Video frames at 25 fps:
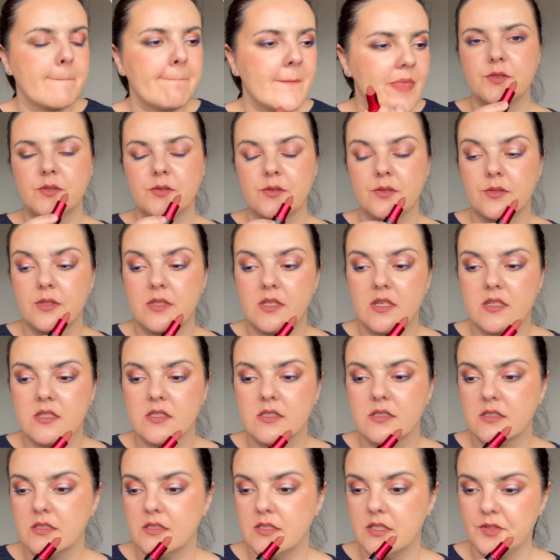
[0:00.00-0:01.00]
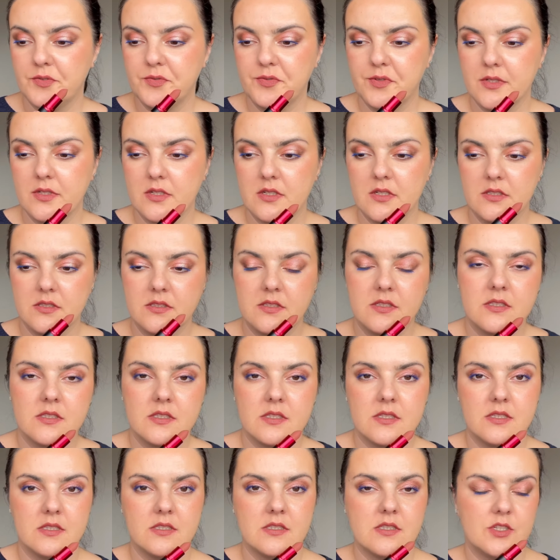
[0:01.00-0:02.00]
So yes, definitely this
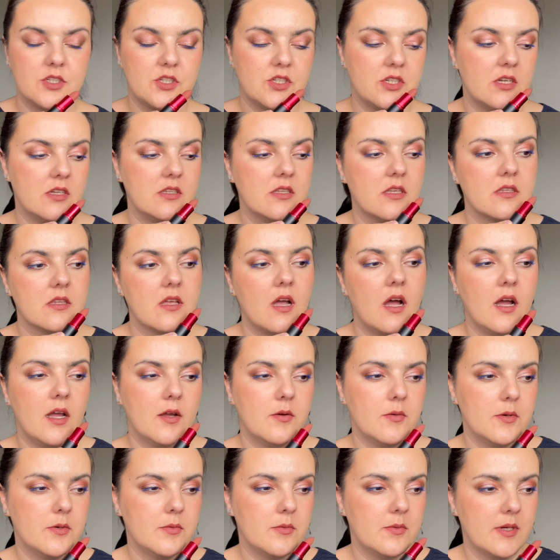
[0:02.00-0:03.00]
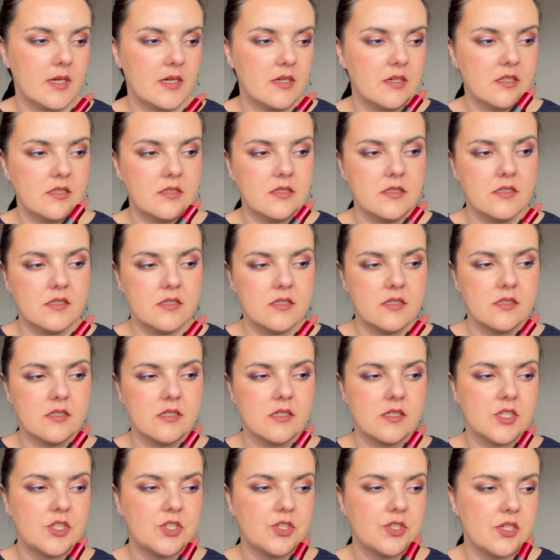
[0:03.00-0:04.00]
is a shade that I will wear it. This is
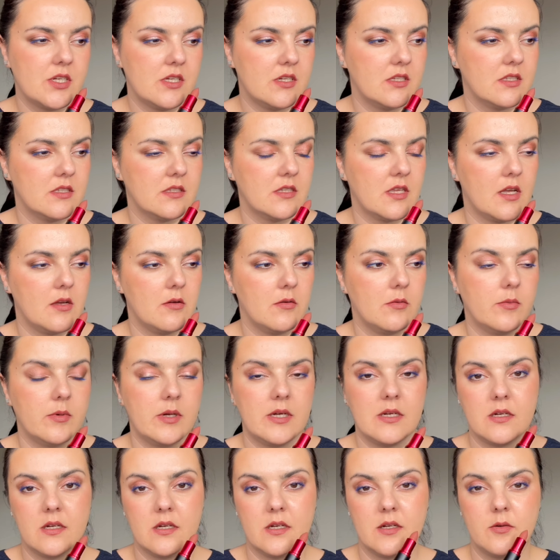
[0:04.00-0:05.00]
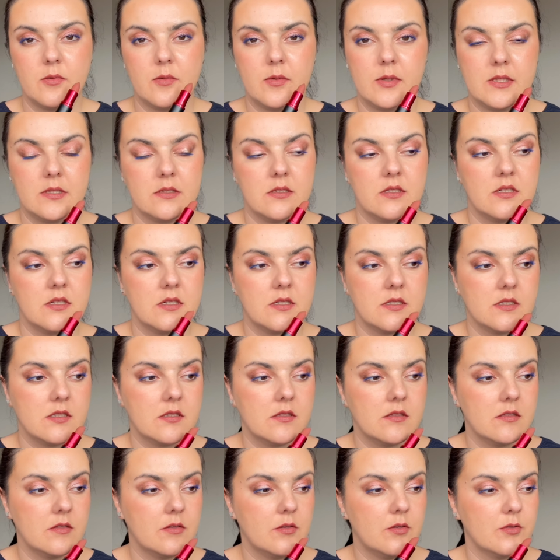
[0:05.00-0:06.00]
a shade that I will wear in winter,
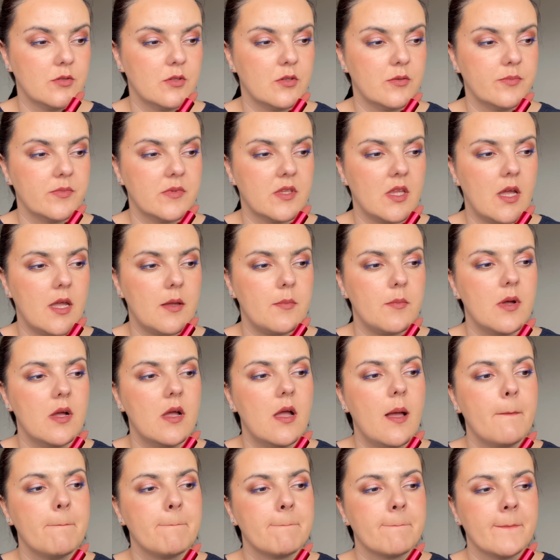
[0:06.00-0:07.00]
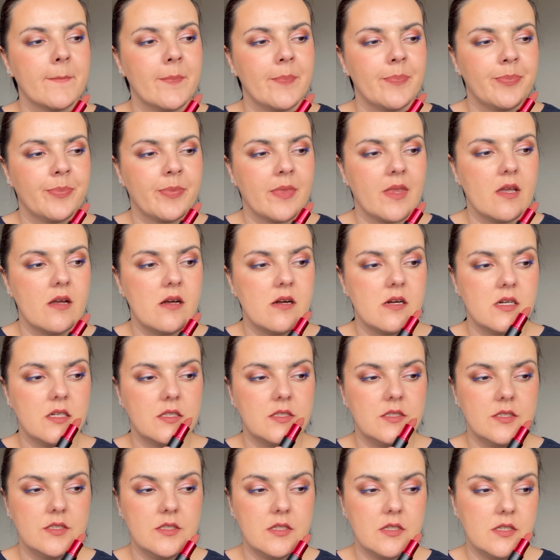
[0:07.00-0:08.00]
autumn time.
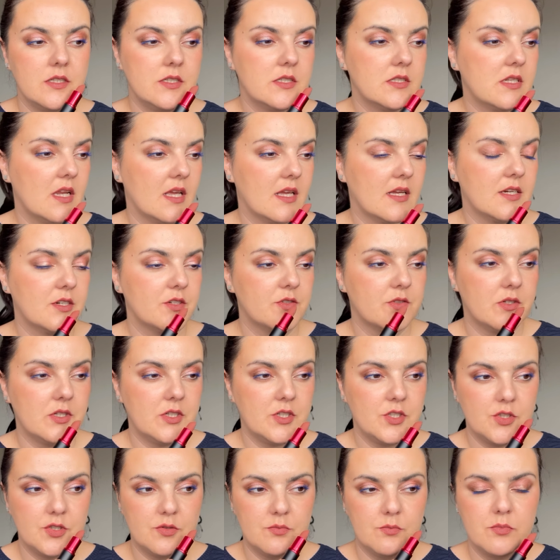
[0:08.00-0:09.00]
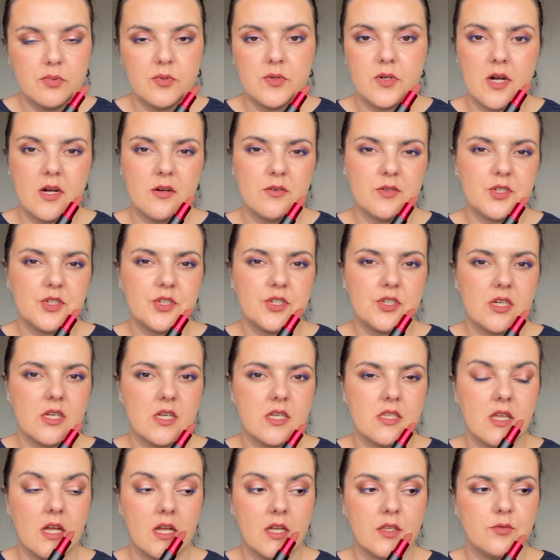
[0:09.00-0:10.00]
This is like a rich brown
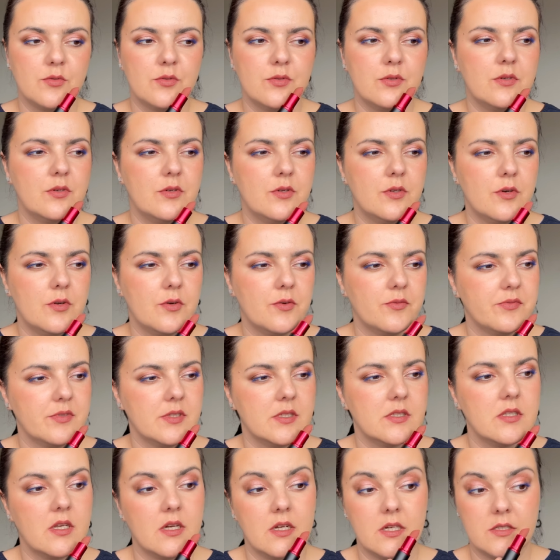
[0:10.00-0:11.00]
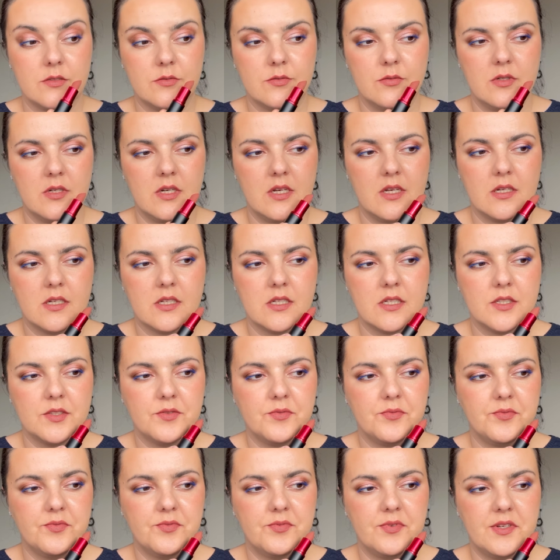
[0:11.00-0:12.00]
shade. I do love it. I do like it
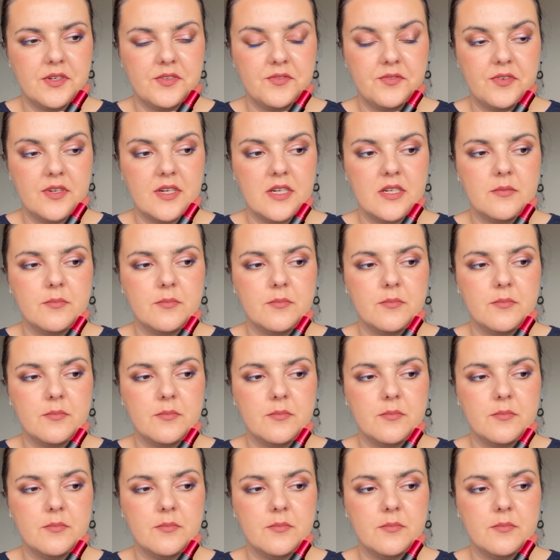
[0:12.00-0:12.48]
very, very